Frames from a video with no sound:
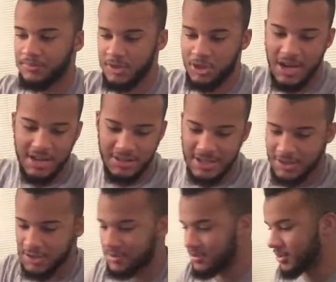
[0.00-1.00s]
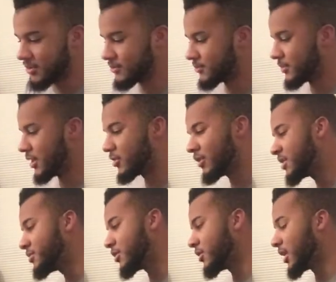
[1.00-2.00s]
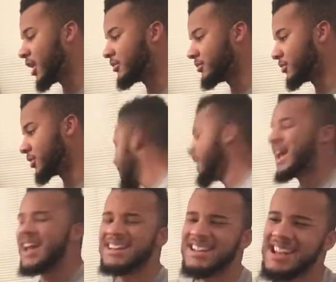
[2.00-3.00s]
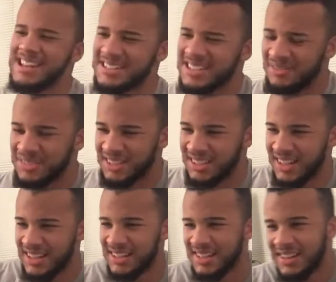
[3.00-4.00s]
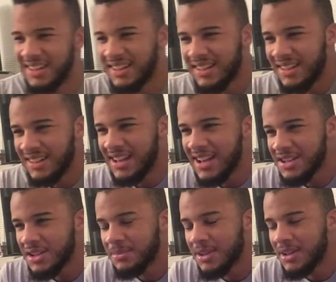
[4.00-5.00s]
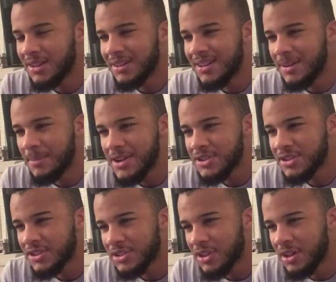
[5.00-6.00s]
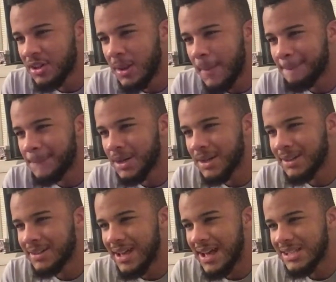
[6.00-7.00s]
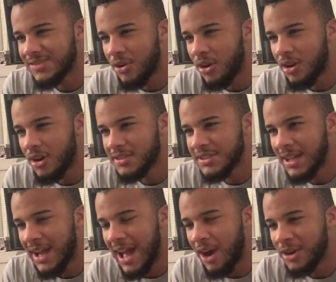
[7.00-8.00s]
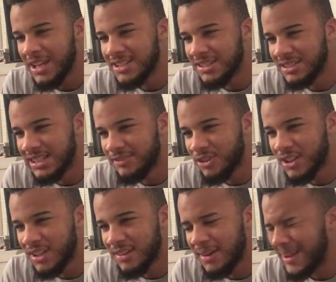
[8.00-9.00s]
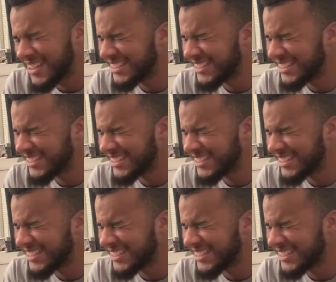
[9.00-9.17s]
trash that shit, bro. I don't know why you put it on the album, bro. And Needed Something. Like, Needed Something, the message is good, but as far as how he delivered it,